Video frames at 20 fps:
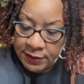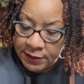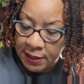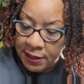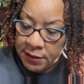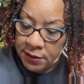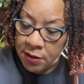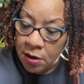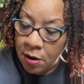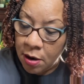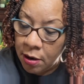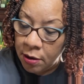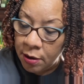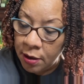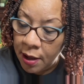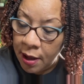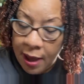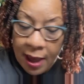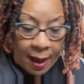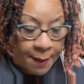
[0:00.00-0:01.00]
These are
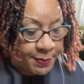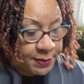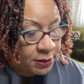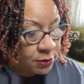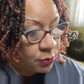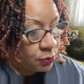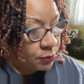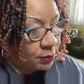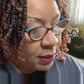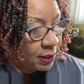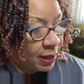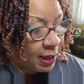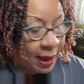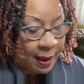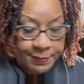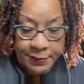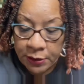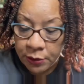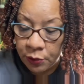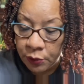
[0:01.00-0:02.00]
absolutely,
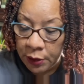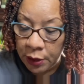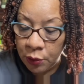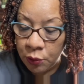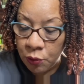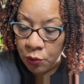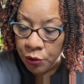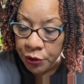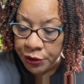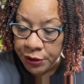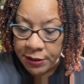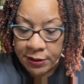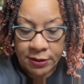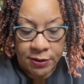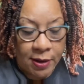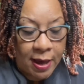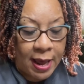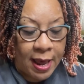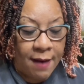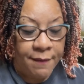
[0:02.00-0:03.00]
absolutely gorgeous.
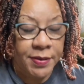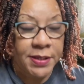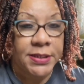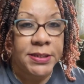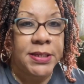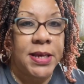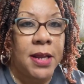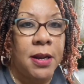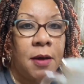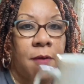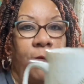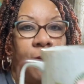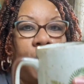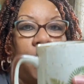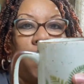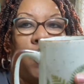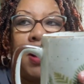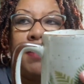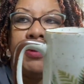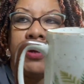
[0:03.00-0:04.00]
So I have a set of
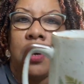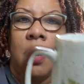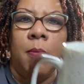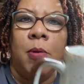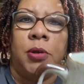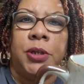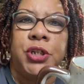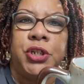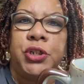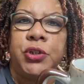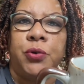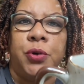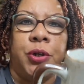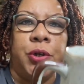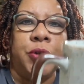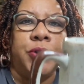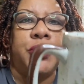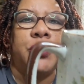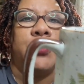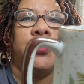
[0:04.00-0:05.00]
four. I'm only showing
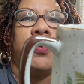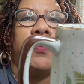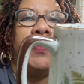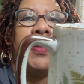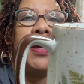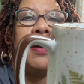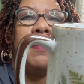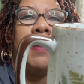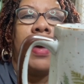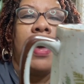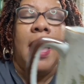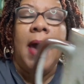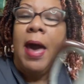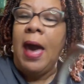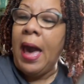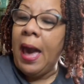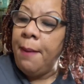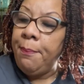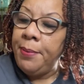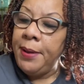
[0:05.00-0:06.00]
you two of them.
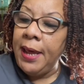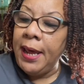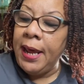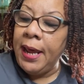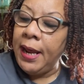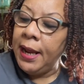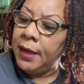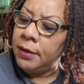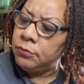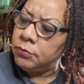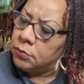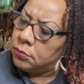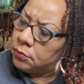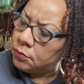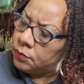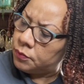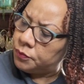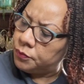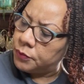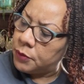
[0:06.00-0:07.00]
I paid
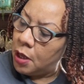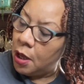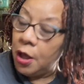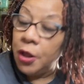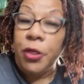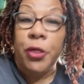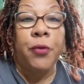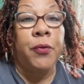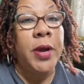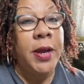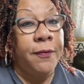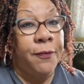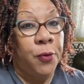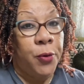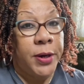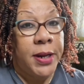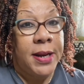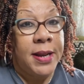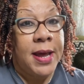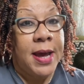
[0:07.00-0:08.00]

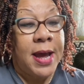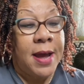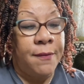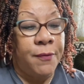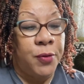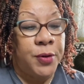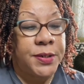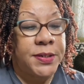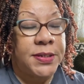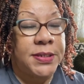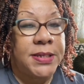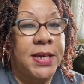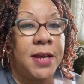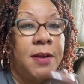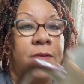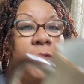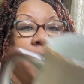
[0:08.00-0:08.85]
$3.49 for a set of